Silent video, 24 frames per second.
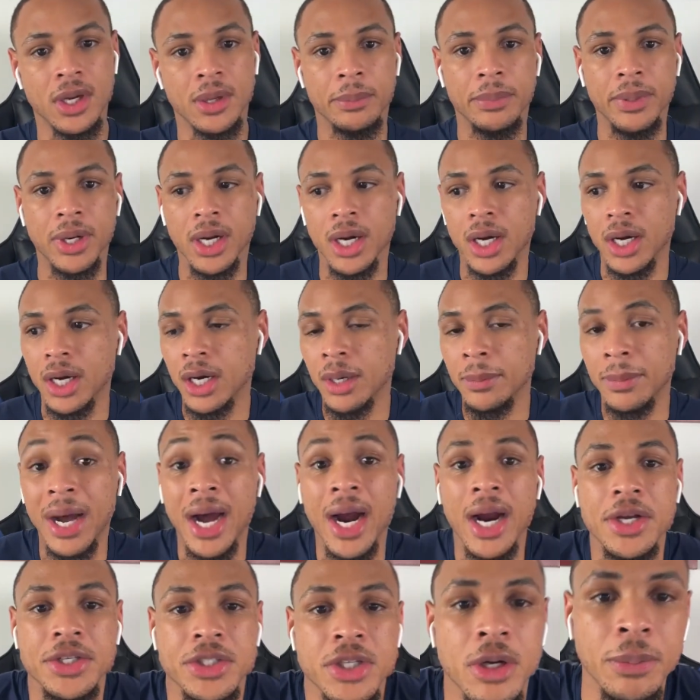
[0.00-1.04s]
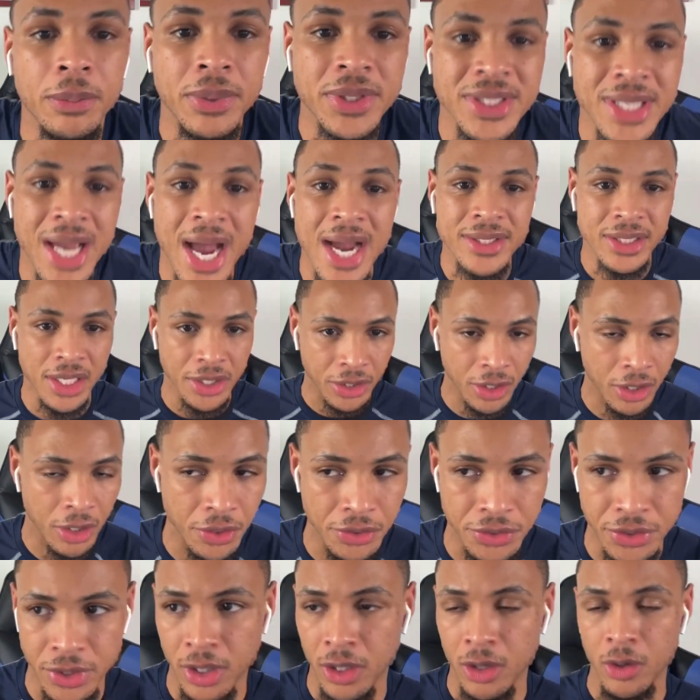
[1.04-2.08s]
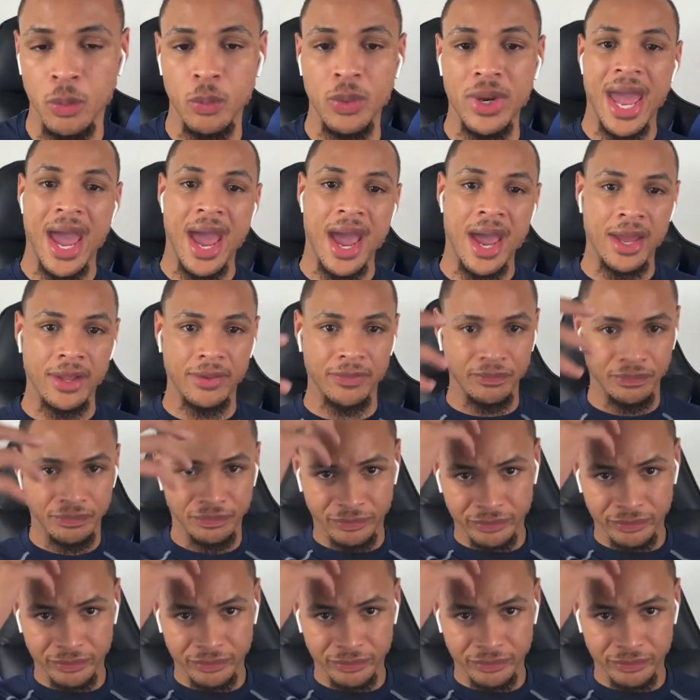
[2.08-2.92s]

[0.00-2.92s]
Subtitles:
But all right. So besides that though, so we had